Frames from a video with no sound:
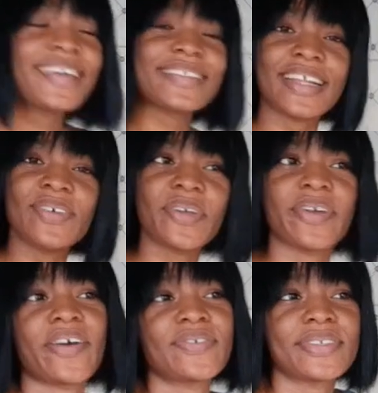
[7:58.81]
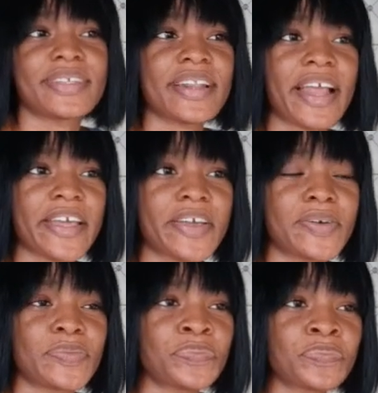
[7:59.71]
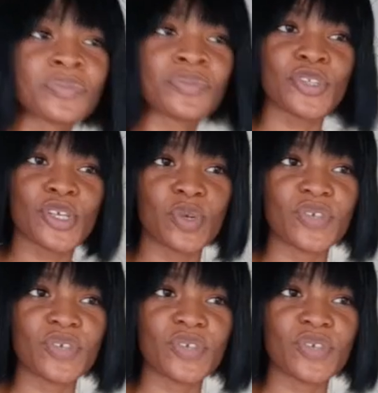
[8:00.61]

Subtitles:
especially when you have to knit like those